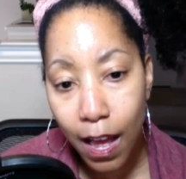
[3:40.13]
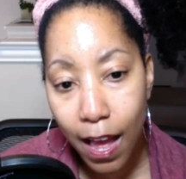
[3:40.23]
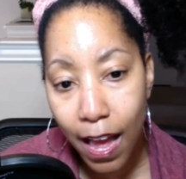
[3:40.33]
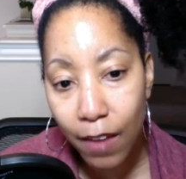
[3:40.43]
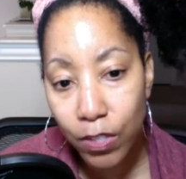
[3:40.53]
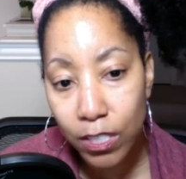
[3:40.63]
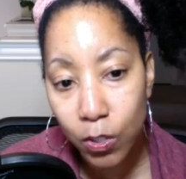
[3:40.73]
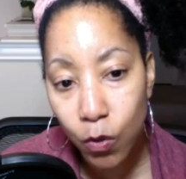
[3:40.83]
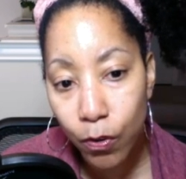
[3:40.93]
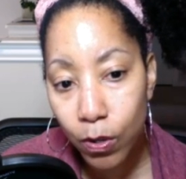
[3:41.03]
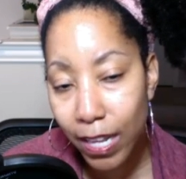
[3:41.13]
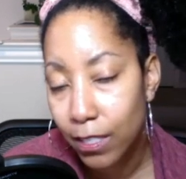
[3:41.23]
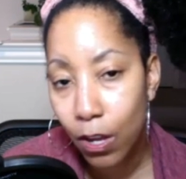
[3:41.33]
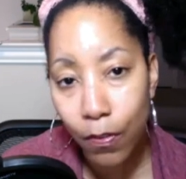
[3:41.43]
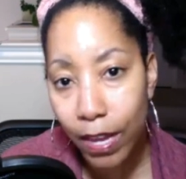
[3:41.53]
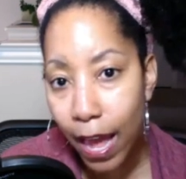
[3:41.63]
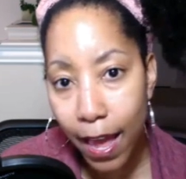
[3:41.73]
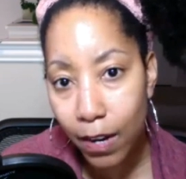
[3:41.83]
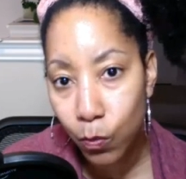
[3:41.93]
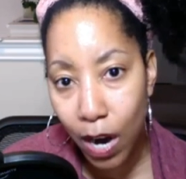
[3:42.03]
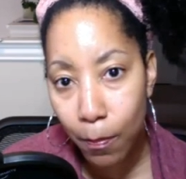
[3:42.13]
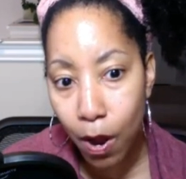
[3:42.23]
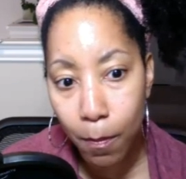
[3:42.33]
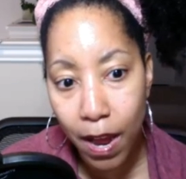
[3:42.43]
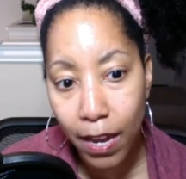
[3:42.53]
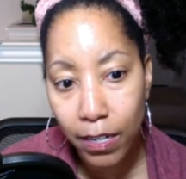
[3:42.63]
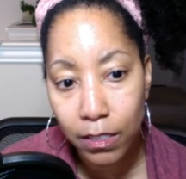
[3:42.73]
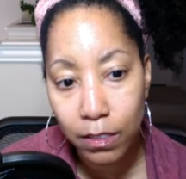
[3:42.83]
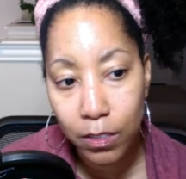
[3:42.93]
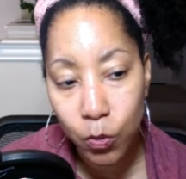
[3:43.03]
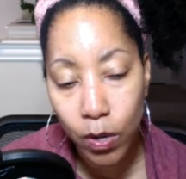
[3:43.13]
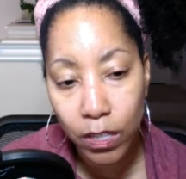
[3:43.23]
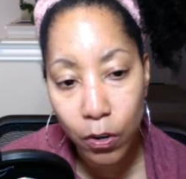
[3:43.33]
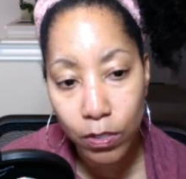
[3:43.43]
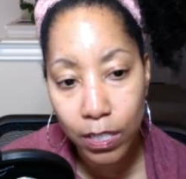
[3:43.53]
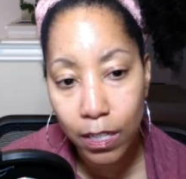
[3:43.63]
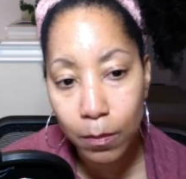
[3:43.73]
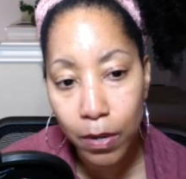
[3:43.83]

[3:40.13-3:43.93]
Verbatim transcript: I have the silver and that's all they had when I bought mine in, in 2013.